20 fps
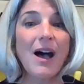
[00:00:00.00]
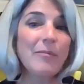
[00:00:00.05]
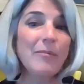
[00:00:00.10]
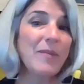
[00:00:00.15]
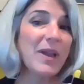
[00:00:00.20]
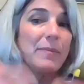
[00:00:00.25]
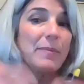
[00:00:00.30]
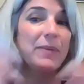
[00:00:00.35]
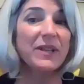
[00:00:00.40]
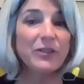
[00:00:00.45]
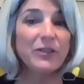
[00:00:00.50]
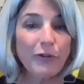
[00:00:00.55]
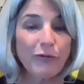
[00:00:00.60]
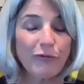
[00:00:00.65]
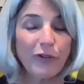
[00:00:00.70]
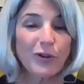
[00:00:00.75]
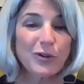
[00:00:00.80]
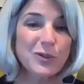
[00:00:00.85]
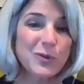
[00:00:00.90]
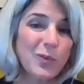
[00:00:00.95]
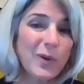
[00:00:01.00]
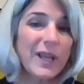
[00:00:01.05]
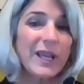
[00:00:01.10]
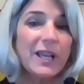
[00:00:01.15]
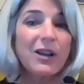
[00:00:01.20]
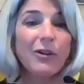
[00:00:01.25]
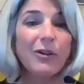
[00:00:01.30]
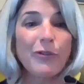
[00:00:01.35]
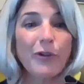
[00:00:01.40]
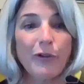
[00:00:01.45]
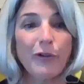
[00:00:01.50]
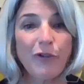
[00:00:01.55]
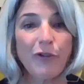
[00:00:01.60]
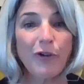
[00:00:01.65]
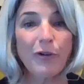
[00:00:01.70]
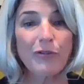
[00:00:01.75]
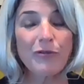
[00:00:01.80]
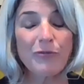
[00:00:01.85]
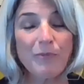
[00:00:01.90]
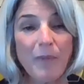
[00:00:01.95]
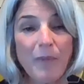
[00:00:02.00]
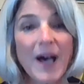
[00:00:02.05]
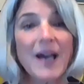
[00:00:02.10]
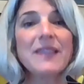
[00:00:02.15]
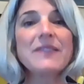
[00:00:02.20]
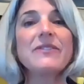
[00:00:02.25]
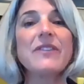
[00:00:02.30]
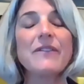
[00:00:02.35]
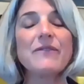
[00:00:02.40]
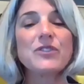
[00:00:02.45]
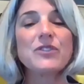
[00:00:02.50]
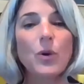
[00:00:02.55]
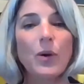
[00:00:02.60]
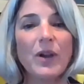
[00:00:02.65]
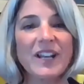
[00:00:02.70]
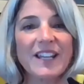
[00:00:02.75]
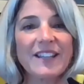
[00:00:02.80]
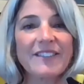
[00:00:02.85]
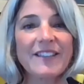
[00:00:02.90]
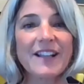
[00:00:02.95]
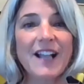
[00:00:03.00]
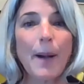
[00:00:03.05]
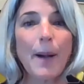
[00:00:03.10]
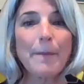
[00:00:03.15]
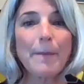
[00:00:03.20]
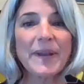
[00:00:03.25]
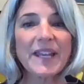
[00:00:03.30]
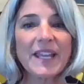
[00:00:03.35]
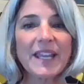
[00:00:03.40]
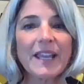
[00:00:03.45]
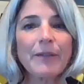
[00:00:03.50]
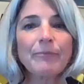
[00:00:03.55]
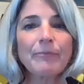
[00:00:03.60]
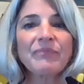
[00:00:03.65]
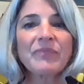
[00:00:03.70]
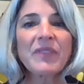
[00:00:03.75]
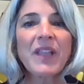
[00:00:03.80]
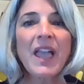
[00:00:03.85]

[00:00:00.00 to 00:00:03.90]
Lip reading: maybe in their first week or their first month of joining the company.